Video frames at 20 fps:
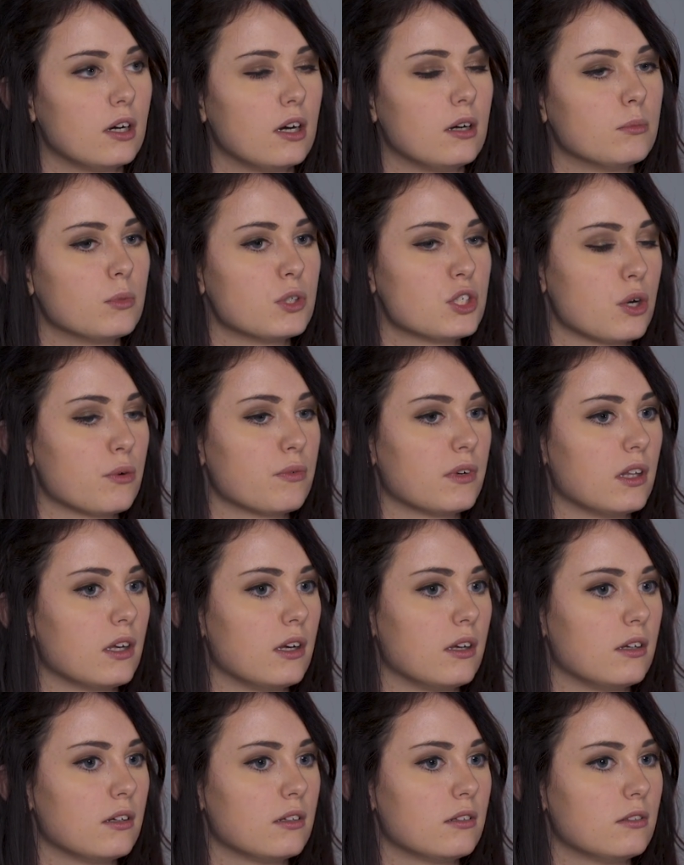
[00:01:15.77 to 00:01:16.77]
um, which are
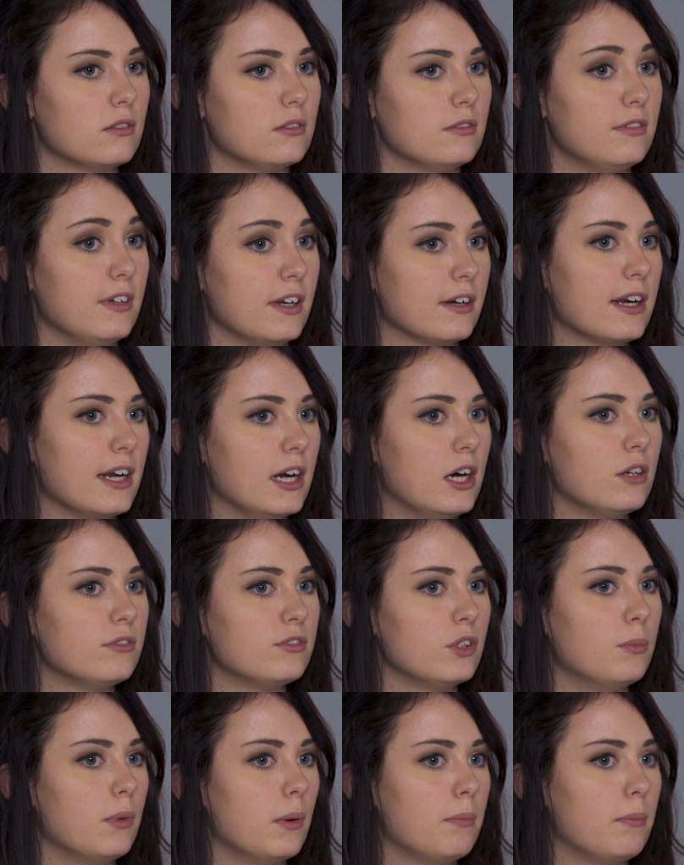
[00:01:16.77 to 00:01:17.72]
really very helpful.